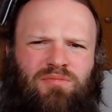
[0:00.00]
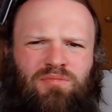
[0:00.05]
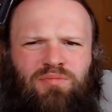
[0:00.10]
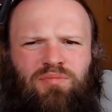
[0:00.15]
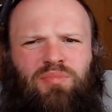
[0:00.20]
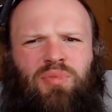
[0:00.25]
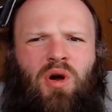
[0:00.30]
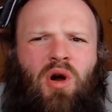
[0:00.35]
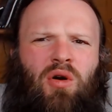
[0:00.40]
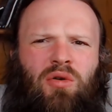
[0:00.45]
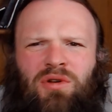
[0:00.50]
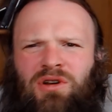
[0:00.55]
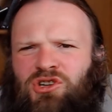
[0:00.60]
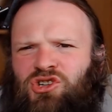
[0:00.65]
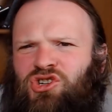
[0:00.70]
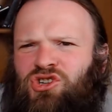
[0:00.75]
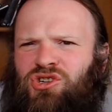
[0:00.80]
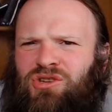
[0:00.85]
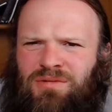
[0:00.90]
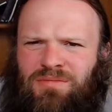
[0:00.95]

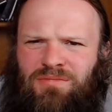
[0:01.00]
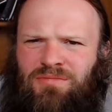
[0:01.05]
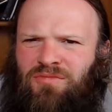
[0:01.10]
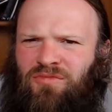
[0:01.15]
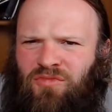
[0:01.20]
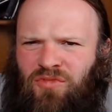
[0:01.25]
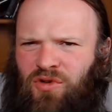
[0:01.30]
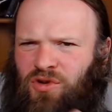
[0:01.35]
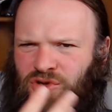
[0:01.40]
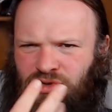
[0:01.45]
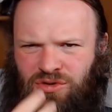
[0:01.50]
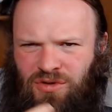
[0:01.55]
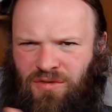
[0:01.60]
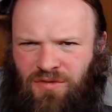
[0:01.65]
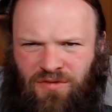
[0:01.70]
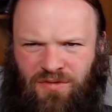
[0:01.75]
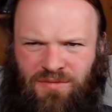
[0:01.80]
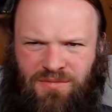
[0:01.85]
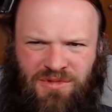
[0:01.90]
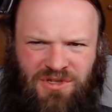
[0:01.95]
porridged version
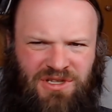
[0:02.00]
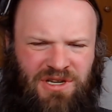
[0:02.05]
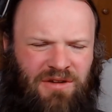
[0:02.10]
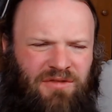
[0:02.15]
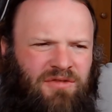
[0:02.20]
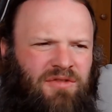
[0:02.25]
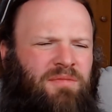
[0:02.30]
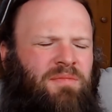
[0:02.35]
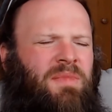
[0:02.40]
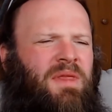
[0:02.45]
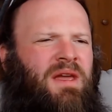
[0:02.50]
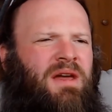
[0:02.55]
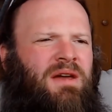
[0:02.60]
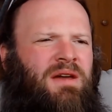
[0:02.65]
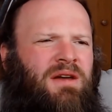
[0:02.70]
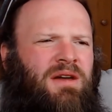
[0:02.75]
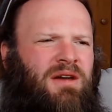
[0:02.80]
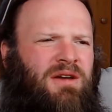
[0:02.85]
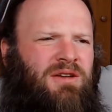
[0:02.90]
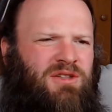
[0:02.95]
of stuff.
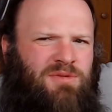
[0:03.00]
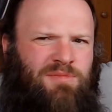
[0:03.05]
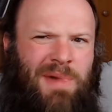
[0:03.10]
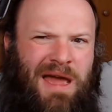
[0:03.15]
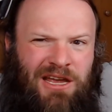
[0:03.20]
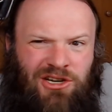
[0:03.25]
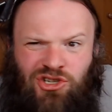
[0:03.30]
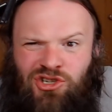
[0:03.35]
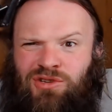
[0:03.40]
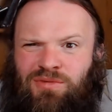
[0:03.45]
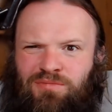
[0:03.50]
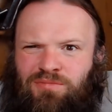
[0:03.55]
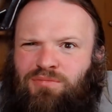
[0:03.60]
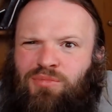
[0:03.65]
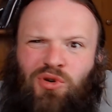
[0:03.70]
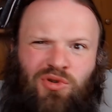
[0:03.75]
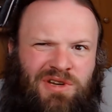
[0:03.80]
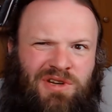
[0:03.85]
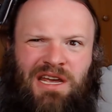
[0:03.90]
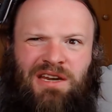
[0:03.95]
Smashed
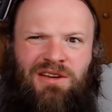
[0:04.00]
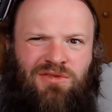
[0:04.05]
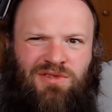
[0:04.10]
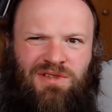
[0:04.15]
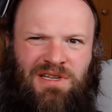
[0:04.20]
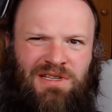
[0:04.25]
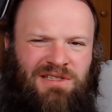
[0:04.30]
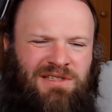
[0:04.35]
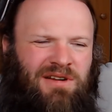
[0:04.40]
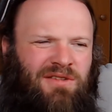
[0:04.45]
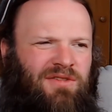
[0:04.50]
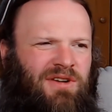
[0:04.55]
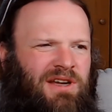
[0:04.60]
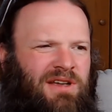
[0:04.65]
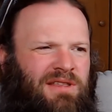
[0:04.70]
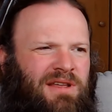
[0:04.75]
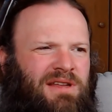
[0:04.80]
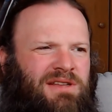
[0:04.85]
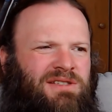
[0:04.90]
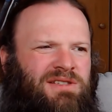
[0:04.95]
potatoes and stuff like
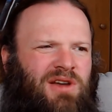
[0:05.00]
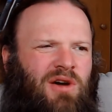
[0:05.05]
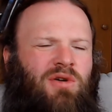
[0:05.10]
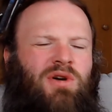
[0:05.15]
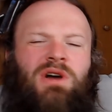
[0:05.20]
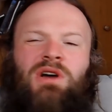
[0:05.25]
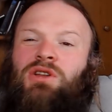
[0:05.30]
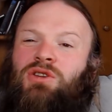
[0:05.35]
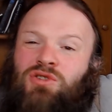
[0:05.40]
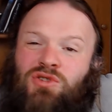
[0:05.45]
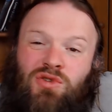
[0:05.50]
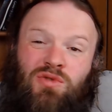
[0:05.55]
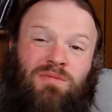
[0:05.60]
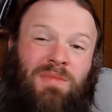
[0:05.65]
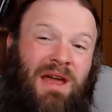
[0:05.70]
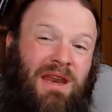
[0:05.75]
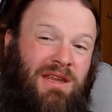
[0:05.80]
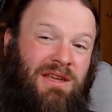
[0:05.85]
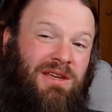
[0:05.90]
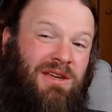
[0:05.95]
that. So too
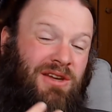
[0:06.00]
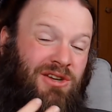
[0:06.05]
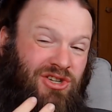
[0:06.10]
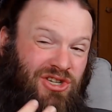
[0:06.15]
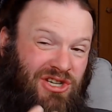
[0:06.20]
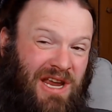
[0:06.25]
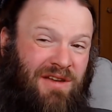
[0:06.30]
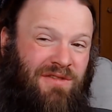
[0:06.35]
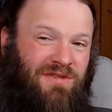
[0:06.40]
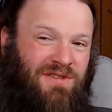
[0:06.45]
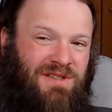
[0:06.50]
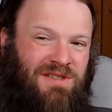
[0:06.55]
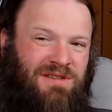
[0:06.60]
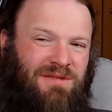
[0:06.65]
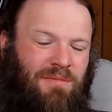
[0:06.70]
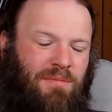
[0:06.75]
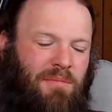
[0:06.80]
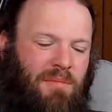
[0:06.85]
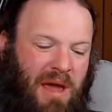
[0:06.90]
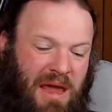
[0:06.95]
many chefs
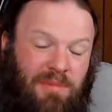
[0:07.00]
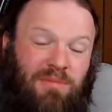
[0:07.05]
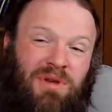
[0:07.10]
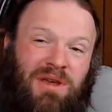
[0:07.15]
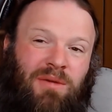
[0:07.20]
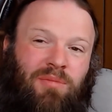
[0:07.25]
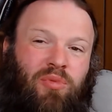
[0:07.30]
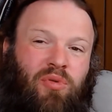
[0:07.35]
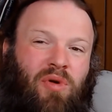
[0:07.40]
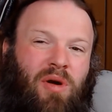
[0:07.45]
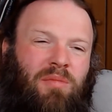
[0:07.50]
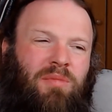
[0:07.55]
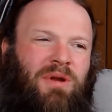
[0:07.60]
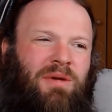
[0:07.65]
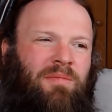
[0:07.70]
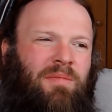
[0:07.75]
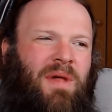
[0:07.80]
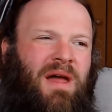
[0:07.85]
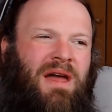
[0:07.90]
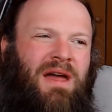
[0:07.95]
may be a
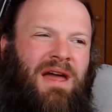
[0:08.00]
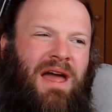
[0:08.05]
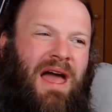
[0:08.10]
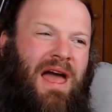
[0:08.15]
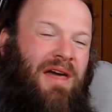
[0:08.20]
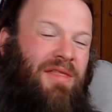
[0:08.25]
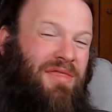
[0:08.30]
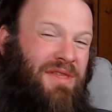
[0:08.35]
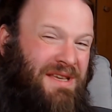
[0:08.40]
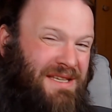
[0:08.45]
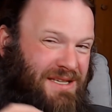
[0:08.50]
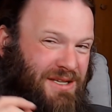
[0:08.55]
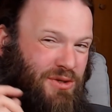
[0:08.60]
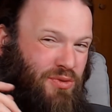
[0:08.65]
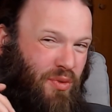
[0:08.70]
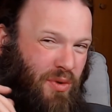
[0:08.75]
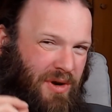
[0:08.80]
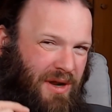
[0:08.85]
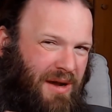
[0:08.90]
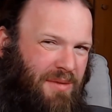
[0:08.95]
problem. And this is
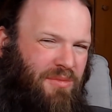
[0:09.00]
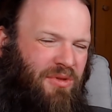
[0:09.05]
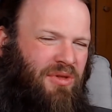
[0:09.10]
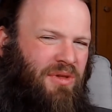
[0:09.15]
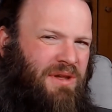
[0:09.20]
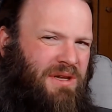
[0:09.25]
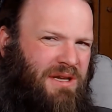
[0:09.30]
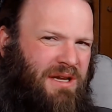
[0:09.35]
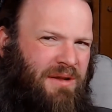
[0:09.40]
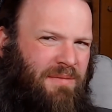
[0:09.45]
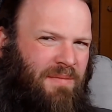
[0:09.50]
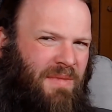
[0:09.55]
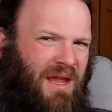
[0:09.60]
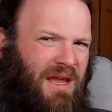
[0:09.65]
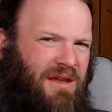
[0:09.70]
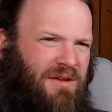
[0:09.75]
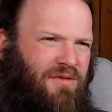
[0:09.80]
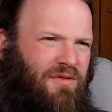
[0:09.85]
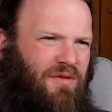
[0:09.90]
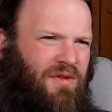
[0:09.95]
what I'm thinking.
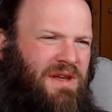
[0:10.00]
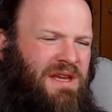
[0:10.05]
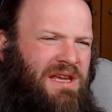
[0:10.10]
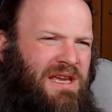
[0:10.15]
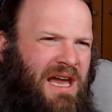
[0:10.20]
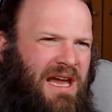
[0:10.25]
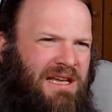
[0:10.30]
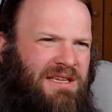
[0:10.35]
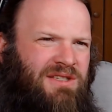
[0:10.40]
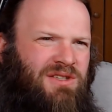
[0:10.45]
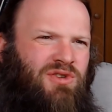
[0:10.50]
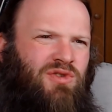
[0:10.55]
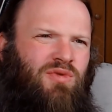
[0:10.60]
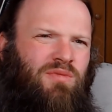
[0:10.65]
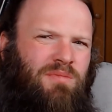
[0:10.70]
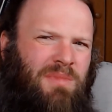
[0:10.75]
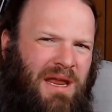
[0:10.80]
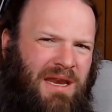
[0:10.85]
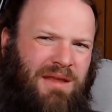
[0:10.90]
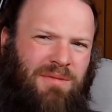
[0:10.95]
If he has too
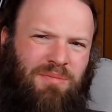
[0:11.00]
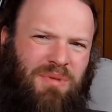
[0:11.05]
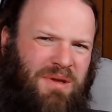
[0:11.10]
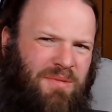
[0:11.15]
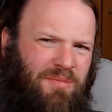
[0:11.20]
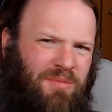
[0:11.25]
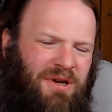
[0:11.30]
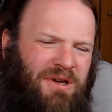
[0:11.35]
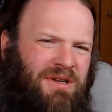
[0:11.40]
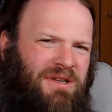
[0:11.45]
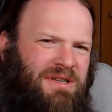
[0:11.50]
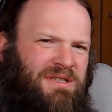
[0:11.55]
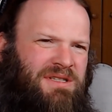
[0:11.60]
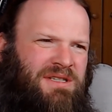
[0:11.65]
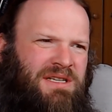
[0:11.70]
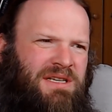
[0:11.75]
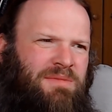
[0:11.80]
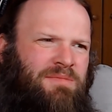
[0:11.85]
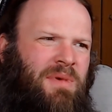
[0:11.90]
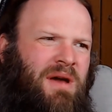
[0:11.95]
many people in his
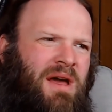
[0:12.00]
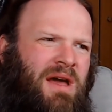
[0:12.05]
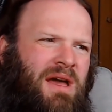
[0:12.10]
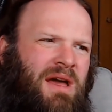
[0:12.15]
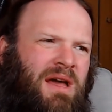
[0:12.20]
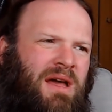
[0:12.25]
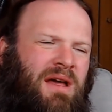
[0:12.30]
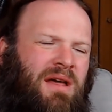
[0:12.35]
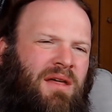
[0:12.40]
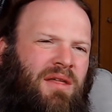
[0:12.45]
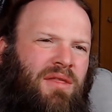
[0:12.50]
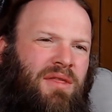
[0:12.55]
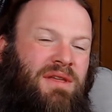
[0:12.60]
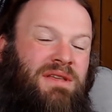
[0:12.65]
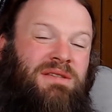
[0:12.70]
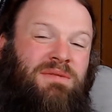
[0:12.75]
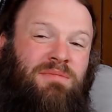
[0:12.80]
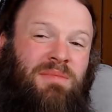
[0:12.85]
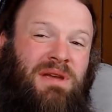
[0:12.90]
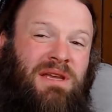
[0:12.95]
team,
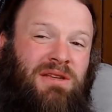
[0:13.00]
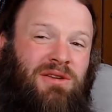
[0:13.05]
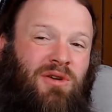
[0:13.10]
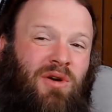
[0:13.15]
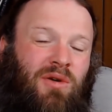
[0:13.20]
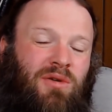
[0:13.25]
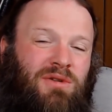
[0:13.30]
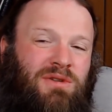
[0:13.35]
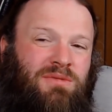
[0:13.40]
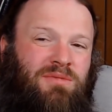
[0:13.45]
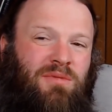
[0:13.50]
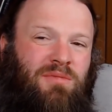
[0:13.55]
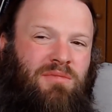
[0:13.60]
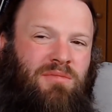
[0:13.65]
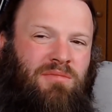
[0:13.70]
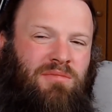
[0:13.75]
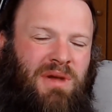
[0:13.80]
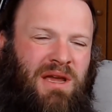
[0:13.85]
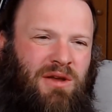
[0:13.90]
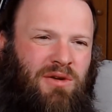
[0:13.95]
this may
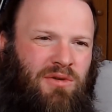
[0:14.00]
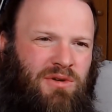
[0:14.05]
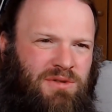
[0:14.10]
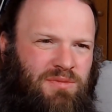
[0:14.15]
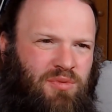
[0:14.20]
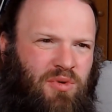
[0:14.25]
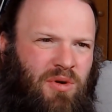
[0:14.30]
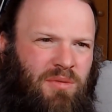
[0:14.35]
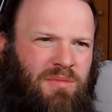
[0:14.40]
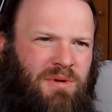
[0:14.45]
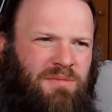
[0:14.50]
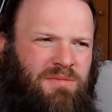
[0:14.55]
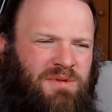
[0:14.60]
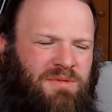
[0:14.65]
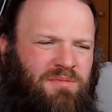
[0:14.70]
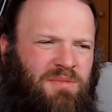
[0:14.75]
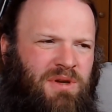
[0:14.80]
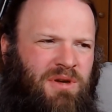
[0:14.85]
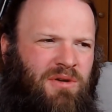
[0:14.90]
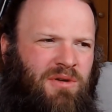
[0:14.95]
cause problems
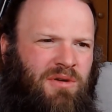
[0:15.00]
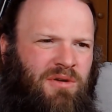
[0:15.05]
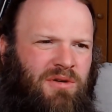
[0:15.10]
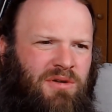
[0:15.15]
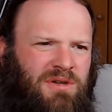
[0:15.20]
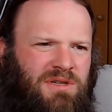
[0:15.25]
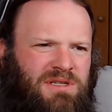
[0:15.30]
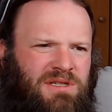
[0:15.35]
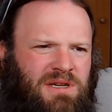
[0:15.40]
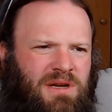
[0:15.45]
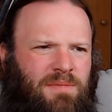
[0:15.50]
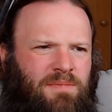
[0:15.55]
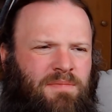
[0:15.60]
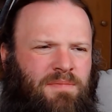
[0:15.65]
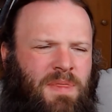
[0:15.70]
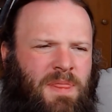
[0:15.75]
because